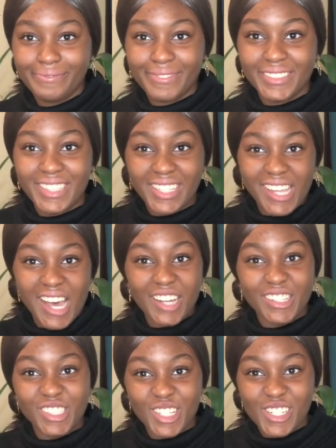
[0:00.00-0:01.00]
sit down
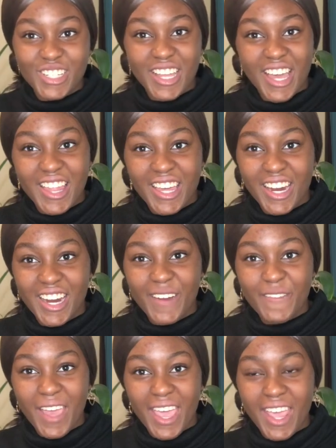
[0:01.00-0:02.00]
in church together,
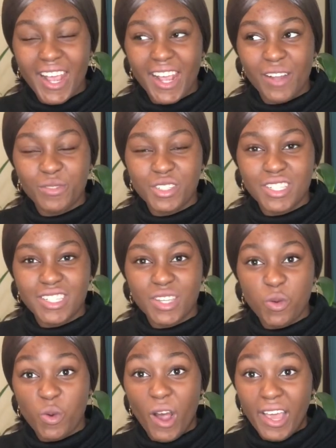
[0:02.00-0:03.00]
and just
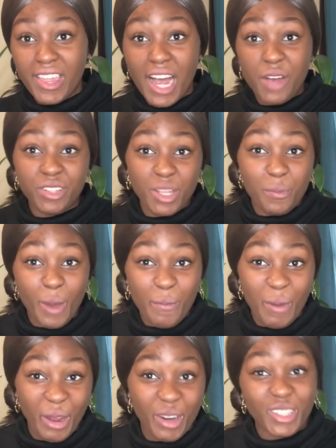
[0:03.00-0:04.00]
either I would leave my
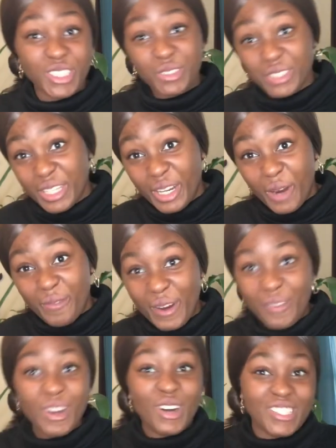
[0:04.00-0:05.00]
parent or she would leave her
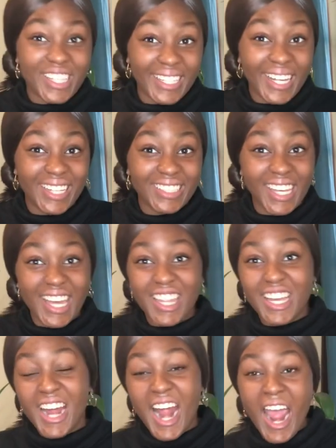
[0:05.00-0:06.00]
parent. We'd go sit down
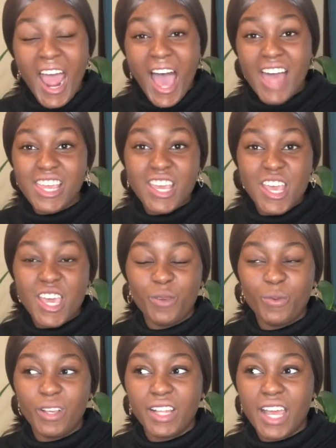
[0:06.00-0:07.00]
together, and then
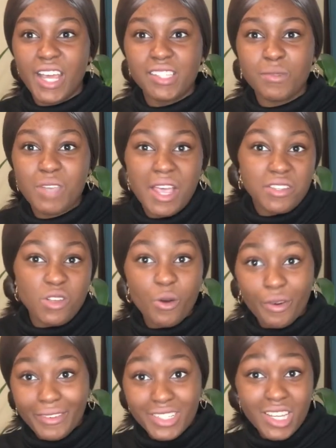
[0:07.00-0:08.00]
we like sometimes go
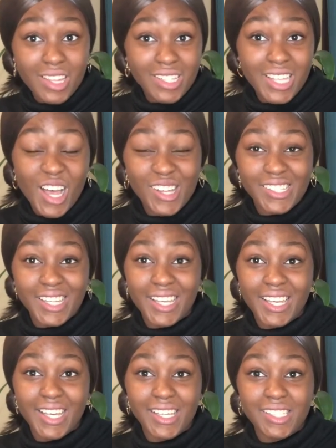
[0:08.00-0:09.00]
over each other's
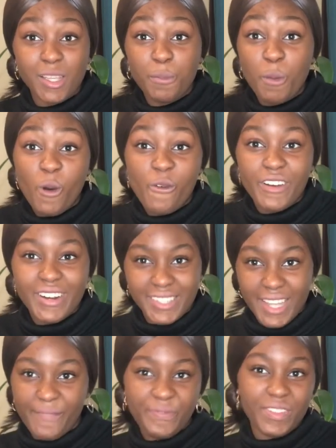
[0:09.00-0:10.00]
houses, sleepovers.
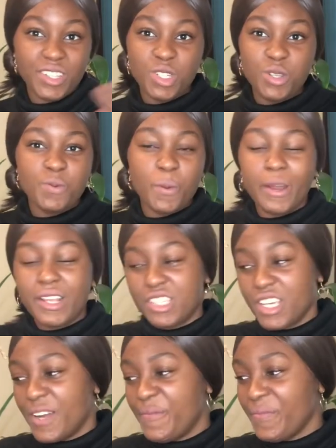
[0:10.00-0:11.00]
Like she was pretty
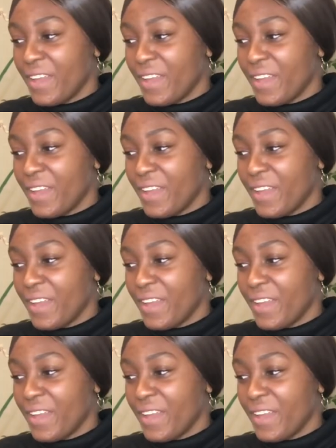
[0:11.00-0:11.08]
chill.